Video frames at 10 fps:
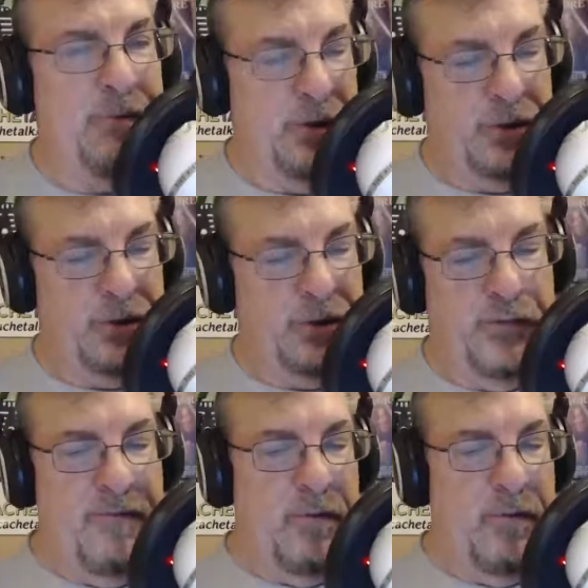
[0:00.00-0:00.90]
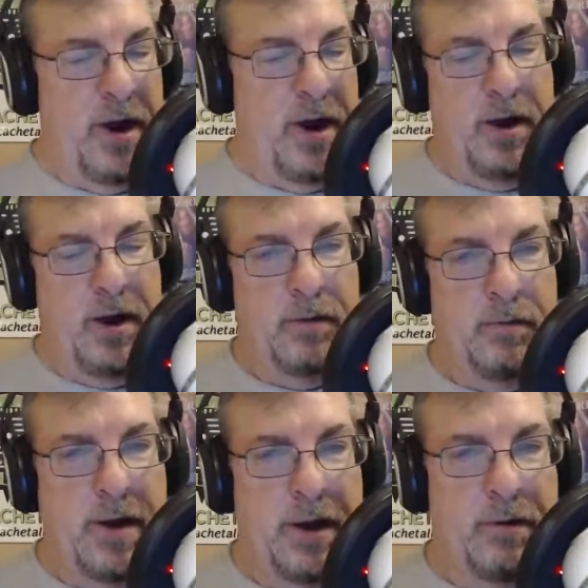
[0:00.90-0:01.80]
Crystal's favorite right here.
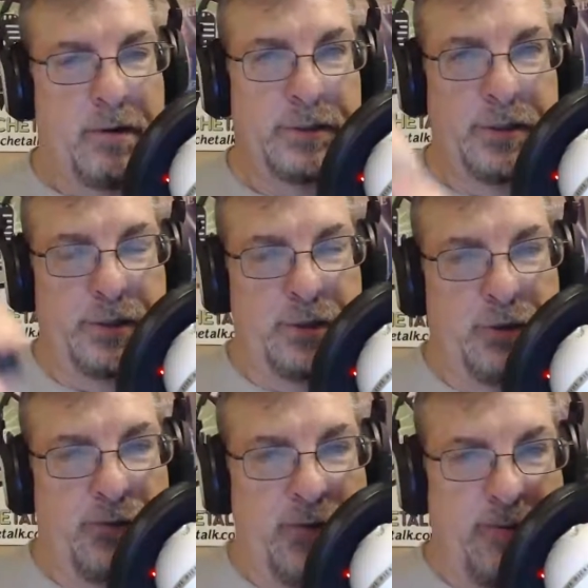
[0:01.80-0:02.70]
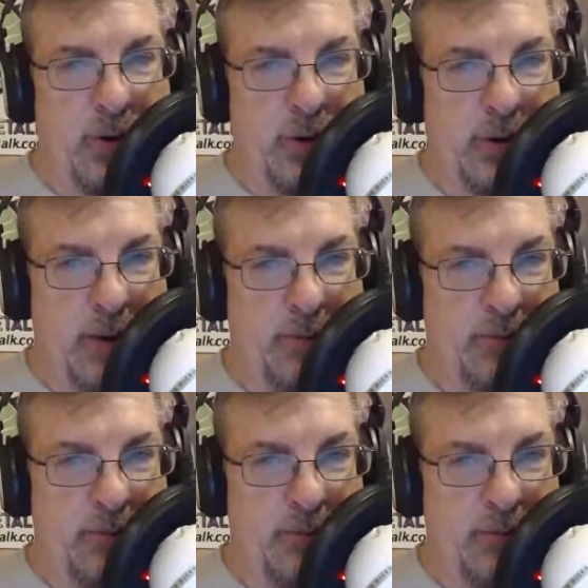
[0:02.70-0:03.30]
Right, Crystal. This is your favorite type of